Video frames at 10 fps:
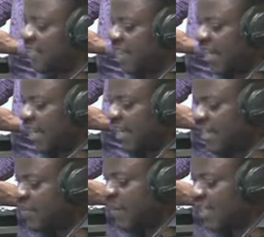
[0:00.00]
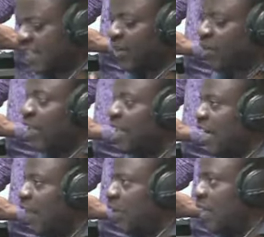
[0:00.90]
na increments in a
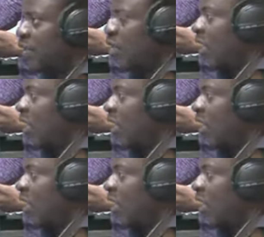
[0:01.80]
Kuninano. It is not